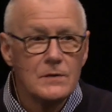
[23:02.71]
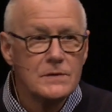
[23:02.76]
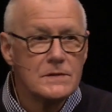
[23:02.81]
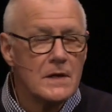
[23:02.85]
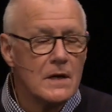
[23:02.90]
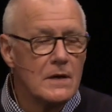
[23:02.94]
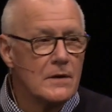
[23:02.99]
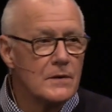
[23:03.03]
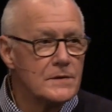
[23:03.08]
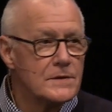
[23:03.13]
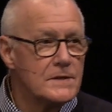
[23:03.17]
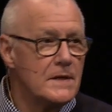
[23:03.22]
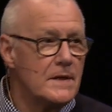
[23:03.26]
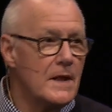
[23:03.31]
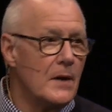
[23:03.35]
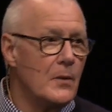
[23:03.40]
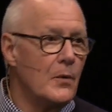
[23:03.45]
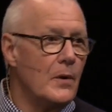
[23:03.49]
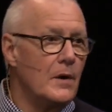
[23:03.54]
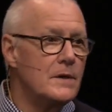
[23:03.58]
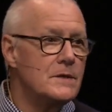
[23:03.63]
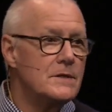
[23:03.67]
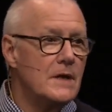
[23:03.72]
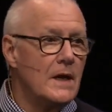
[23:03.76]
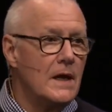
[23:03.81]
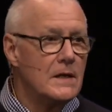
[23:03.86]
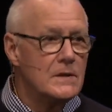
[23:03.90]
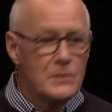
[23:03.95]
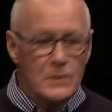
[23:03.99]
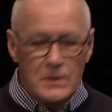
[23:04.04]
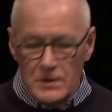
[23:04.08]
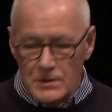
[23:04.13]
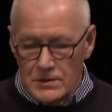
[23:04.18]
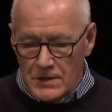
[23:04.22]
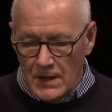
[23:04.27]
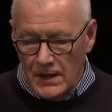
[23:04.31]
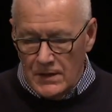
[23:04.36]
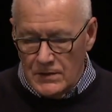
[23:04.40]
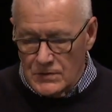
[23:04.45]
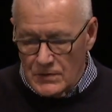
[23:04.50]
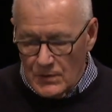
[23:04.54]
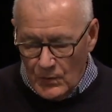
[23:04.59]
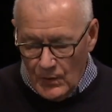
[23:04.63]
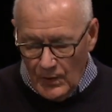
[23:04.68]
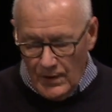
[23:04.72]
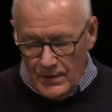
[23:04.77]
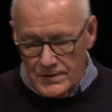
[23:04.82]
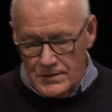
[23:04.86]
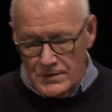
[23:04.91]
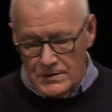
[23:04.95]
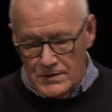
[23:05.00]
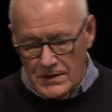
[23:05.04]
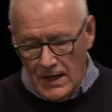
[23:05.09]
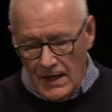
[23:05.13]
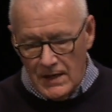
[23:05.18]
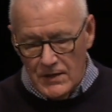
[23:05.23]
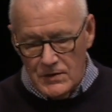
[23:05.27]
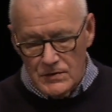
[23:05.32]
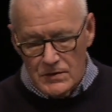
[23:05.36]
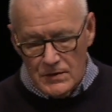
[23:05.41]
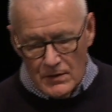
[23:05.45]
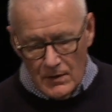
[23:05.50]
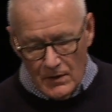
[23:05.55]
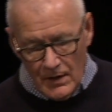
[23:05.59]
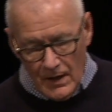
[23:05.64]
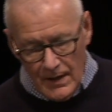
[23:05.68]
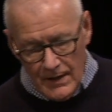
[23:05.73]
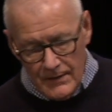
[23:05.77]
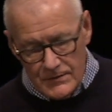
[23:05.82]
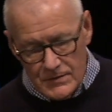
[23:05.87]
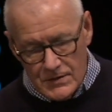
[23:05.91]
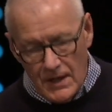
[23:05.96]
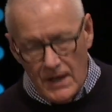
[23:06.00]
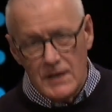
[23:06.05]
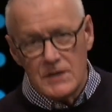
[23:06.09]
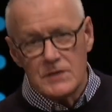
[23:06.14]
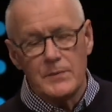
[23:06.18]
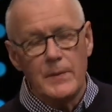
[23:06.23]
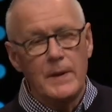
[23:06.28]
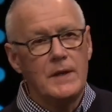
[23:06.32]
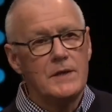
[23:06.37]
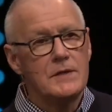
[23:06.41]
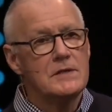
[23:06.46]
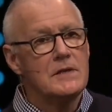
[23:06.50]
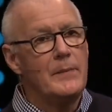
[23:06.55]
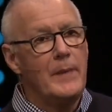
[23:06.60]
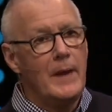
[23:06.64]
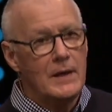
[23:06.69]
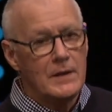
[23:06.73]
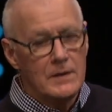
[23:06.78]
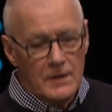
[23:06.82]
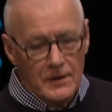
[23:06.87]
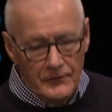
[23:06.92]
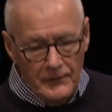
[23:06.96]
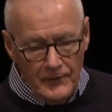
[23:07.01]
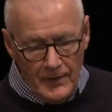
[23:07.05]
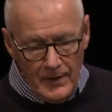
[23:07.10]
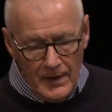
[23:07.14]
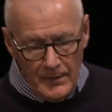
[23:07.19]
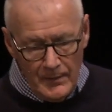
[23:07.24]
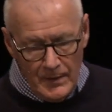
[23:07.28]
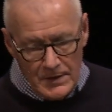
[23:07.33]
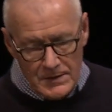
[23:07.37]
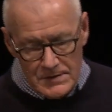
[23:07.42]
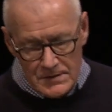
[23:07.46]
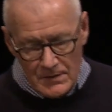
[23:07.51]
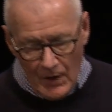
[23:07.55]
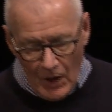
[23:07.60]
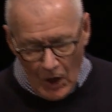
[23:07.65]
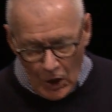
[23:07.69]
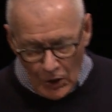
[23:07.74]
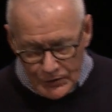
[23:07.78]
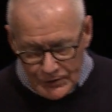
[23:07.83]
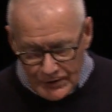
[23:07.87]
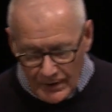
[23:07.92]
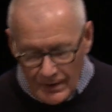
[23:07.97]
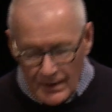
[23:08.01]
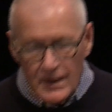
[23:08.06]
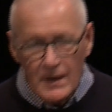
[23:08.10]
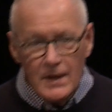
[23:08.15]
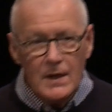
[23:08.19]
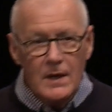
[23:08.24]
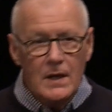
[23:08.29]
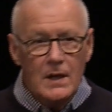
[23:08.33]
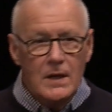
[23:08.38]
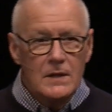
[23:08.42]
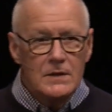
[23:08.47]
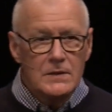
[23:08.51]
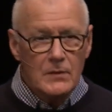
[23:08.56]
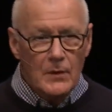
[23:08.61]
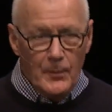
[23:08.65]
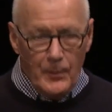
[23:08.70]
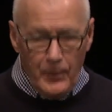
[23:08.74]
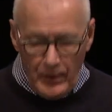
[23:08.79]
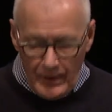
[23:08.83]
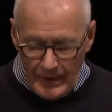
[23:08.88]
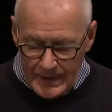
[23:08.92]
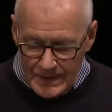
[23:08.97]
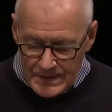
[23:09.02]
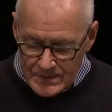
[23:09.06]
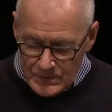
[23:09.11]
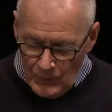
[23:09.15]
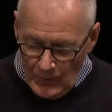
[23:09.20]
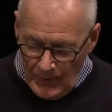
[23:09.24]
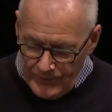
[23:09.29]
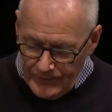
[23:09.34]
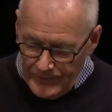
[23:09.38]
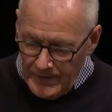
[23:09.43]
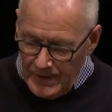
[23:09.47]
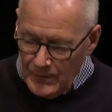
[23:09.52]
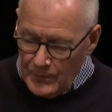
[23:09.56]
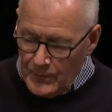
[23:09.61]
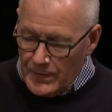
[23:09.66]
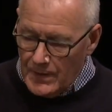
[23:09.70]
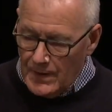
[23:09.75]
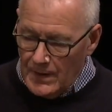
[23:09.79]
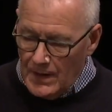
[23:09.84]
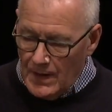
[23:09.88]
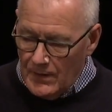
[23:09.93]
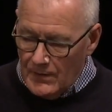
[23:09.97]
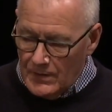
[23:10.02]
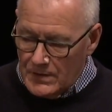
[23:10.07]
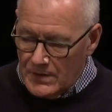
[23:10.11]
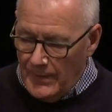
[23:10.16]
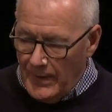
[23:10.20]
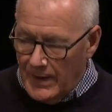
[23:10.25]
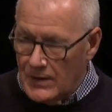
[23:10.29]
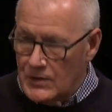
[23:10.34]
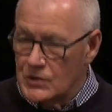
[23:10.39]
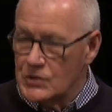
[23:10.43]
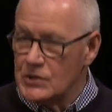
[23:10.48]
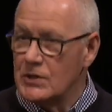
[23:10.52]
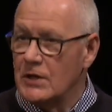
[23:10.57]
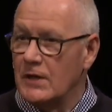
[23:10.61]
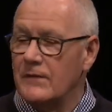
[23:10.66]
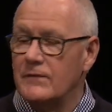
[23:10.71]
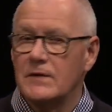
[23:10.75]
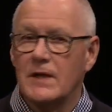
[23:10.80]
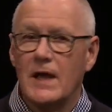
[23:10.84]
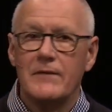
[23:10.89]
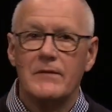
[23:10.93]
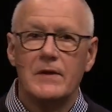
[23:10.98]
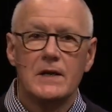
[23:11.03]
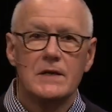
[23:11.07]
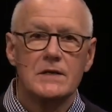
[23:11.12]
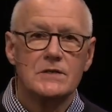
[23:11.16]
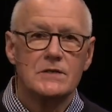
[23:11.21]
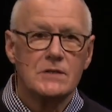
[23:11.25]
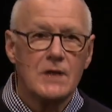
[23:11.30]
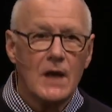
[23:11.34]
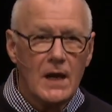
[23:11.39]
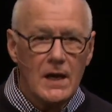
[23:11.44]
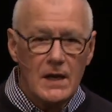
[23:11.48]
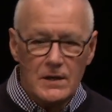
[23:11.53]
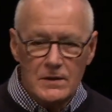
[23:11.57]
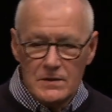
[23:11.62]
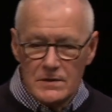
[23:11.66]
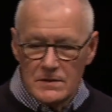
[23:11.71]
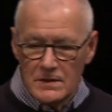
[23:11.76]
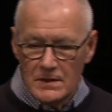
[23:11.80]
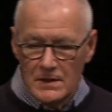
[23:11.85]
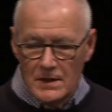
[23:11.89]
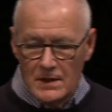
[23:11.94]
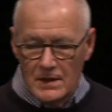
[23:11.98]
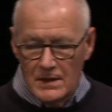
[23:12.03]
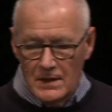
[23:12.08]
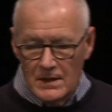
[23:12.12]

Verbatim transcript: notes here, you'll see that word change. When you change your word, you change your life. Change means to make different, it means to alter, to replace one thing with another, to make a shift, to have an exchange.